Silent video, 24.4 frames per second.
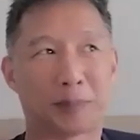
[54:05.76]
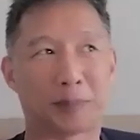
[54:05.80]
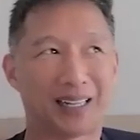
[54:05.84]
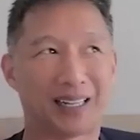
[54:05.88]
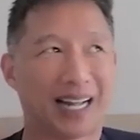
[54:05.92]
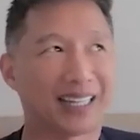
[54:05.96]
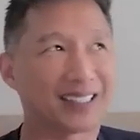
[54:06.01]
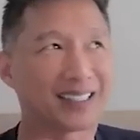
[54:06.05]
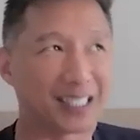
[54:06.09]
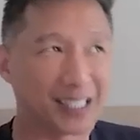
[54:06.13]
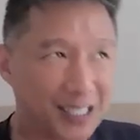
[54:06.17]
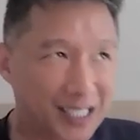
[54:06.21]
it would be
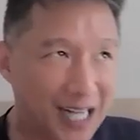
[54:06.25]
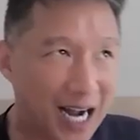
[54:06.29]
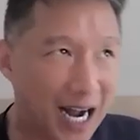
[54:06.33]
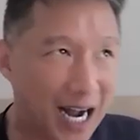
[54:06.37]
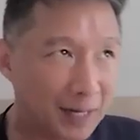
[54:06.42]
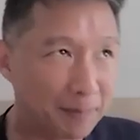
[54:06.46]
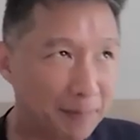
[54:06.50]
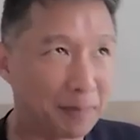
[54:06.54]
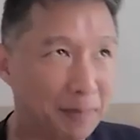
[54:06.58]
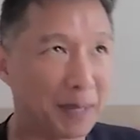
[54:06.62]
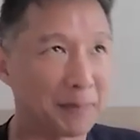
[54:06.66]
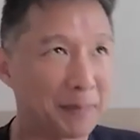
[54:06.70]
like the
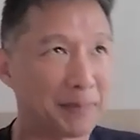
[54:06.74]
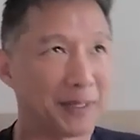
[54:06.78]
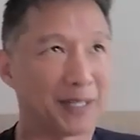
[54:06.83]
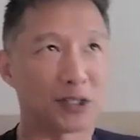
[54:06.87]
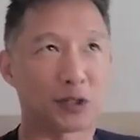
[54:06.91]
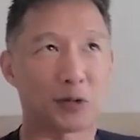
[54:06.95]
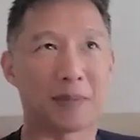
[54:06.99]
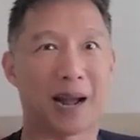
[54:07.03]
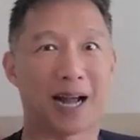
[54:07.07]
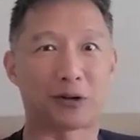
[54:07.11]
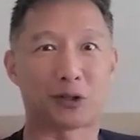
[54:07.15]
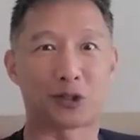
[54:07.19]
Scottie Pippen
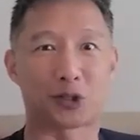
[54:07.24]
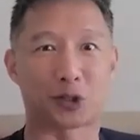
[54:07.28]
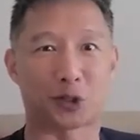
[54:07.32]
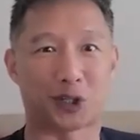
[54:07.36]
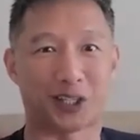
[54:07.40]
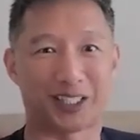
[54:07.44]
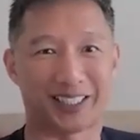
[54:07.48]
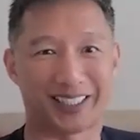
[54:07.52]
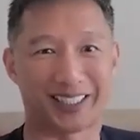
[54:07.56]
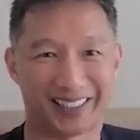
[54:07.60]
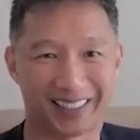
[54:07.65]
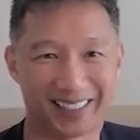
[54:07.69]
to Michael
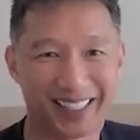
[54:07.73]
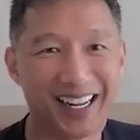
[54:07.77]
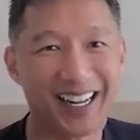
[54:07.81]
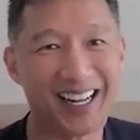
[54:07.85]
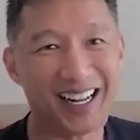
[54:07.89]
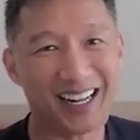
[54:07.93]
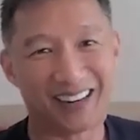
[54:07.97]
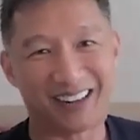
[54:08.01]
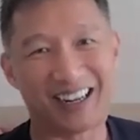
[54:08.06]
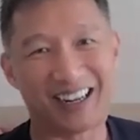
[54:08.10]
Jordan,